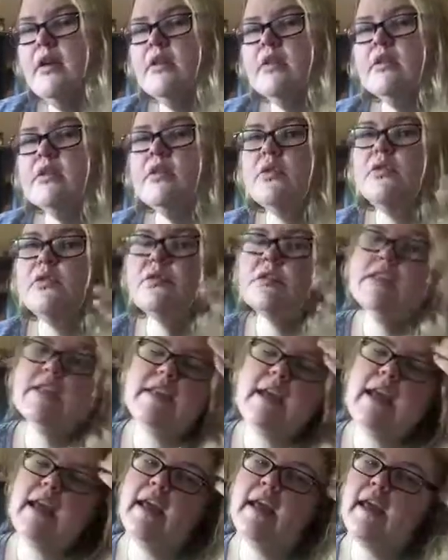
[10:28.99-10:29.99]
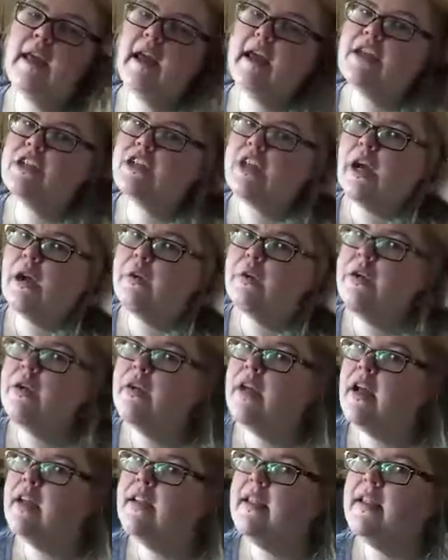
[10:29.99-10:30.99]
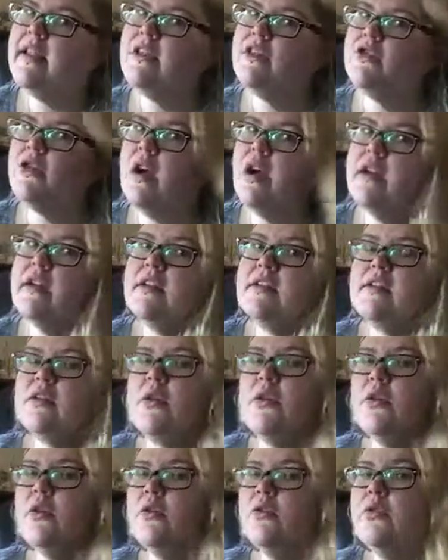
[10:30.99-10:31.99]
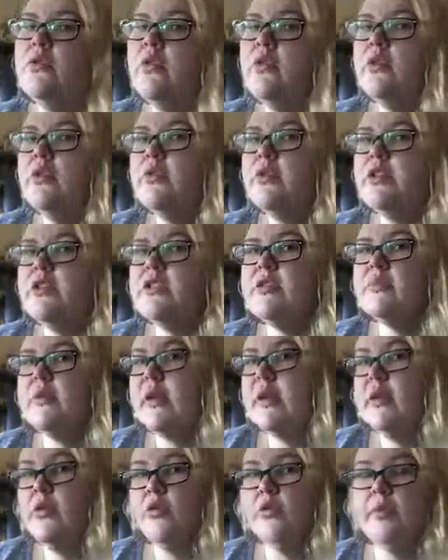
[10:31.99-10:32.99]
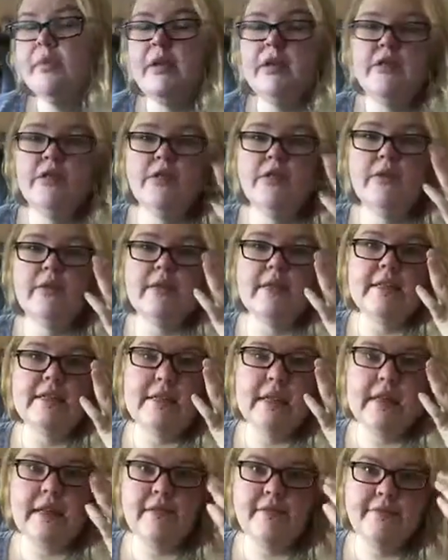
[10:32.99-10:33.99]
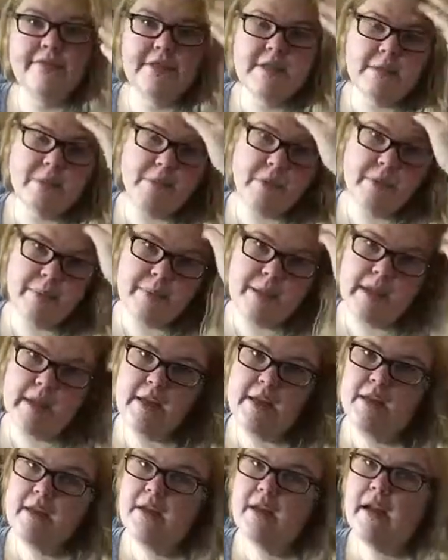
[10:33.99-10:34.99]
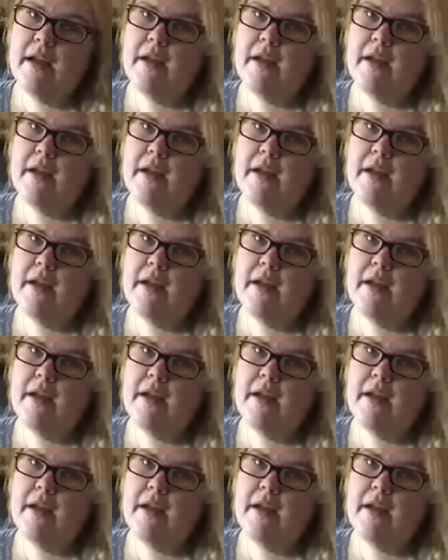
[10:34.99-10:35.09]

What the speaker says: So today I showered. I let it dry on its own, which is what I normally do unless I have somewhere to be.